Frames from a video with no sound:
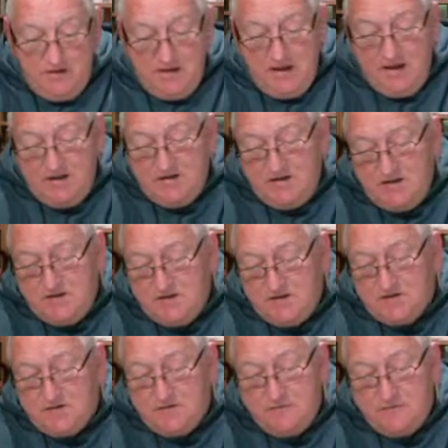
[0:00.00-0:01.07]
And
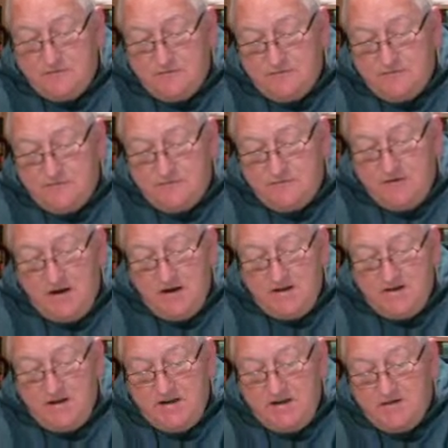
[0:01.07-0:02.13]
this
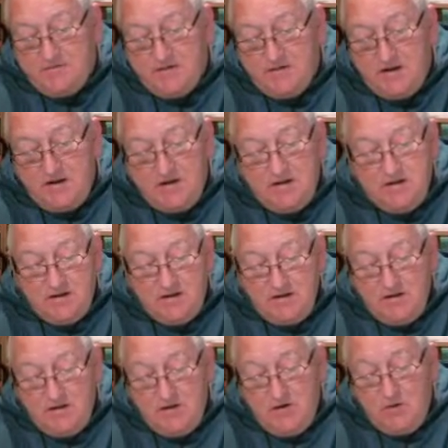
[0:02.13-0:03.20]
Friday evening,
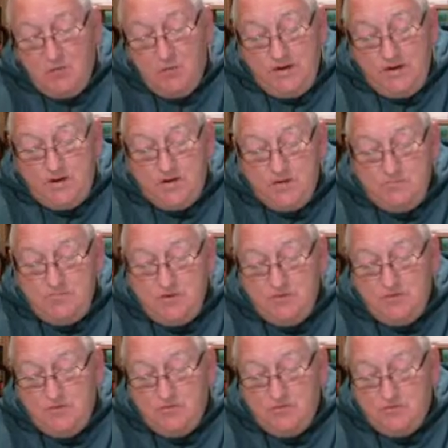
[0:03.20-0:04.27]
we
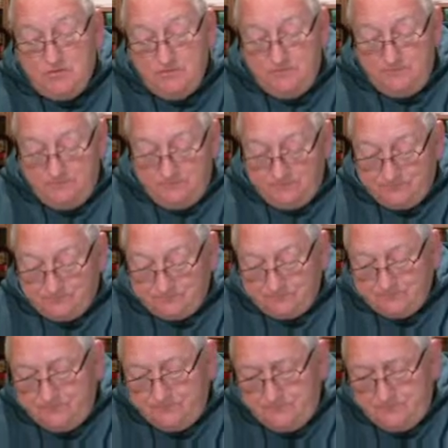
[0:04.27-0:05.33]
commune.
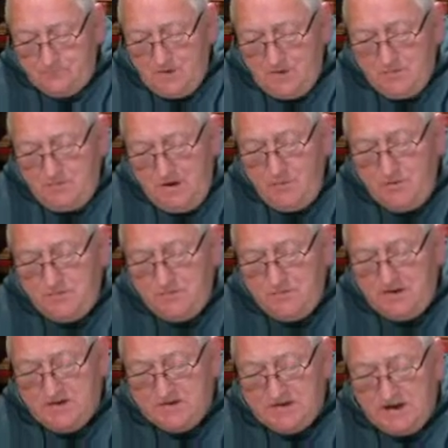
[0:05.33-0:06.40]
Bear with
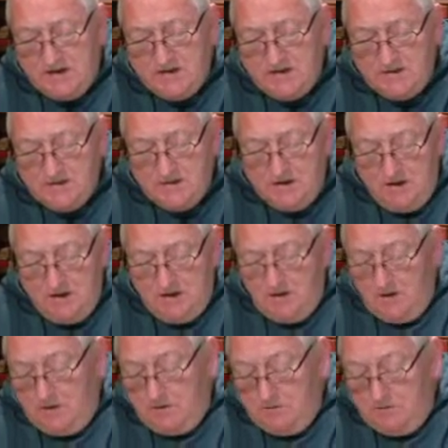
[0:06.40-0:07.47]
me a second.
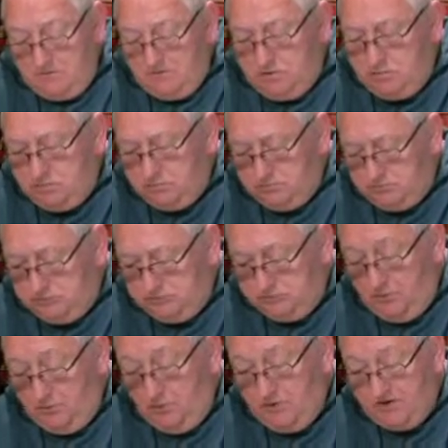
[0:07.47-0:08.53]

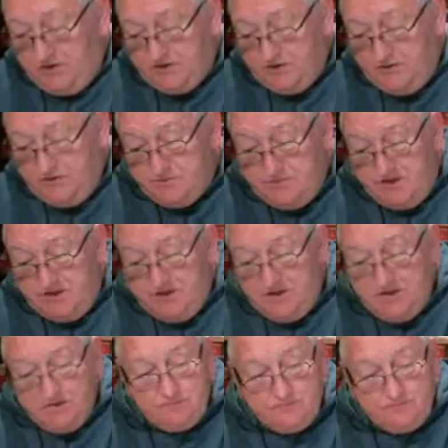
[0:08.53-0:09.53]
Oh, excuse me.